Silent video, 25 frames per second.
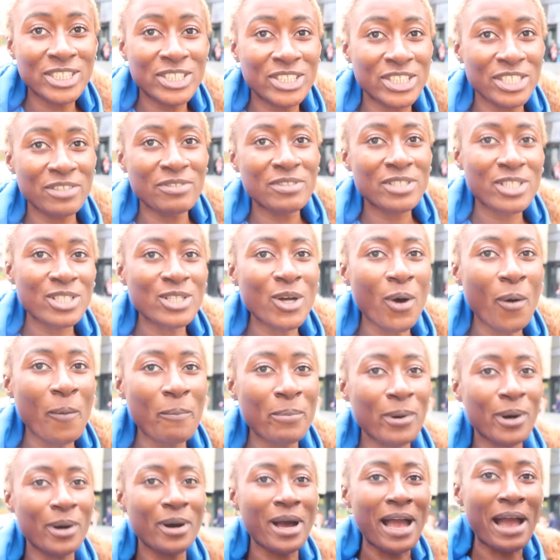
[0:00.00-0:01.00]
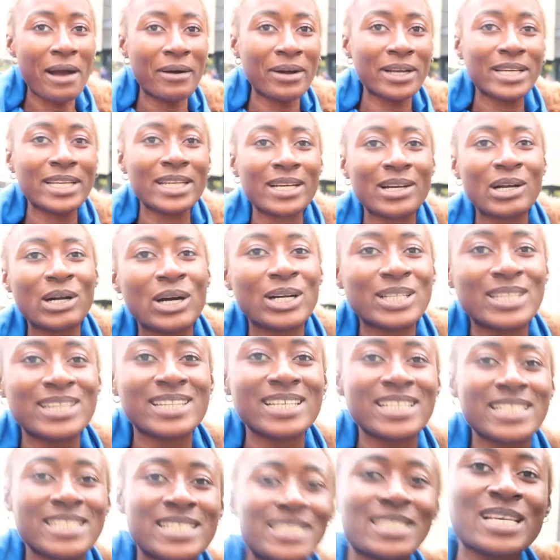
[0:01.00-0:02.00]
thrift store. But I only
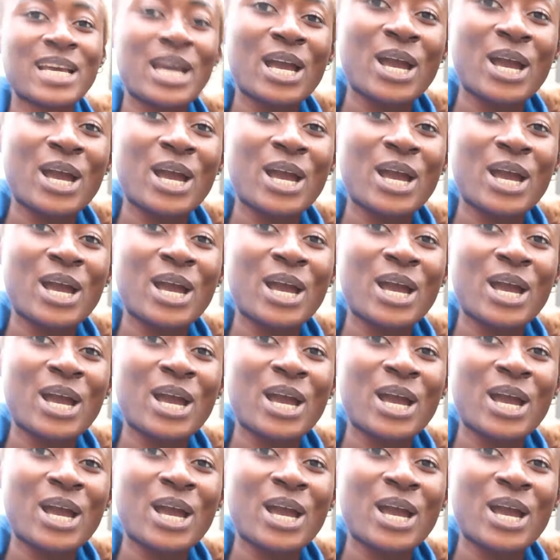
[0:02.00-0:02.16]
got this